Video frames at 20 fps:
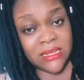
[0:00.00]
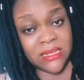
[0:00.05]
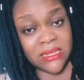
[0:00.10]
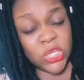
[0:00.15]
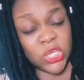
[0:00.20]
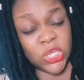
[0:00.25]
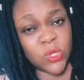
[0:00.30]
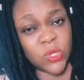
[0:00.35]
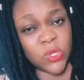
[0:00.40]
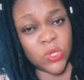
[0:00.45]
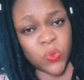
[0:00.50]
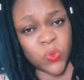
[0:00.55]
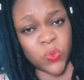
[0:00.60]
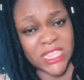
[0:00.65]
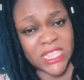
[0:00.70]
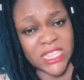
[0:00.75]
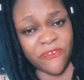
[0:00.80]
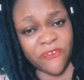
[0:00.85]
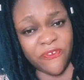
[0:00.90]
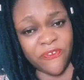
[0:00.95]
She was
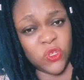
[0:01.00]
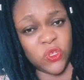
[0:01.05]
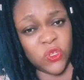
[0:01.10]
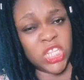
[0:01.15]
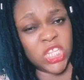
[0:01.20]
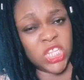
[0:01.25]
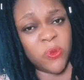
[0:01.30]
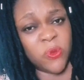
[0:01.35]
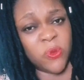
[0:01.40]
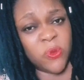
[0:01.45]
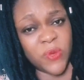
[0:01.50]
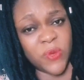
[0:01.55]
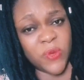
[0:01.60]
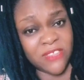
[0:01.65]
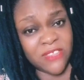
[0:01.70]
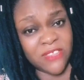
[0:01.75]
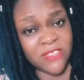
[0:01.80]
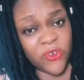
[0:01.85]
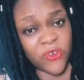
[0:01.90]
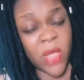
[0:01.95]
waiting for you, she's been
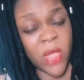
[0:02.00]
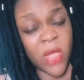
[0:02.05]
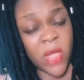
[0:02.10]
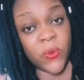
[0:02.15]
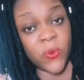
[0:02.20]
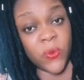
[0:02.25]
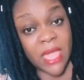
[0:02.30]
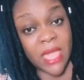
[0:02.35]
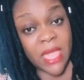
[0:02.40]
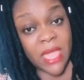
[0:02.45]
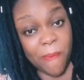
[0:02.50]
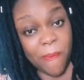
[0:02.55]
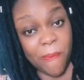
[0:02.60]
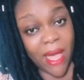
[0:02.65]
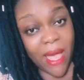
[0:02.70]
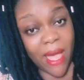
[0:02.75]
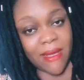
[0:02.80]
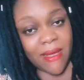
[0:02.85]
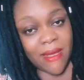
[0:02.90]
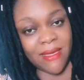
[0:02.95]
waiting for you, and you came
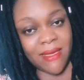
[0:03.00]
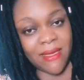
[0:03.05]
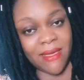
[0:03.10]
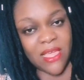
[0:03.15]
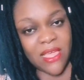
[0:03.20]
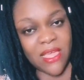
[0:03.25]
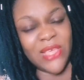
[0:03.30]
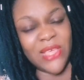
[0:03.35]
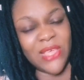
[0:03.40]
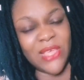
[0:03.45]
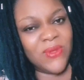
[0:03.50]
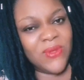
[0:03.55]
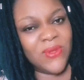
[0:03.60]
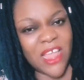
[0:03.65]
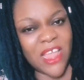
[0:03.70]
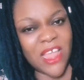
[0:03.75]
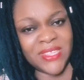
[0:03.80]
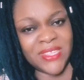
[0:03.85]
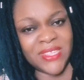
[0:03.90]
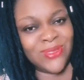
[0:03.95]
back and you
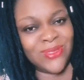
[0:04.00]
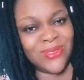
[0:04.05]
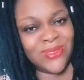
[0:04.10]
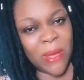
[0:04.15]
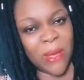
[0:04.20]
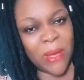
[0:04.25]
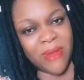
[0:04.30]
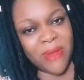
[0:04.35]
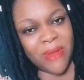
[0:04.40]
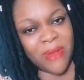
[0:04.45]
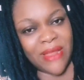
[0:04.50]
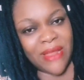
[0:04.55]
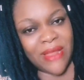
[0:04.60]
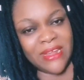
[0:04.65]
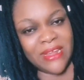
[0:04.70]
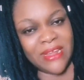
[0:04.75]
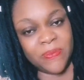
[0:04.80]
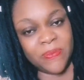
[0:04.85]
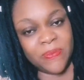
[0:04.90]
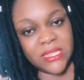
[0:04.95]
left her to go and marry
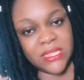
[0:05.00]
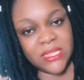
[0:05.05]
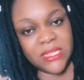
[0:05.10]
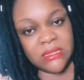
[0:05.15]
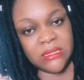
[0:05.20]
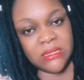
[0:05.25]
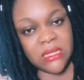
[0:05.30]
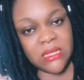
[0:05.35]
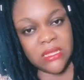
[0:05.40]
another person.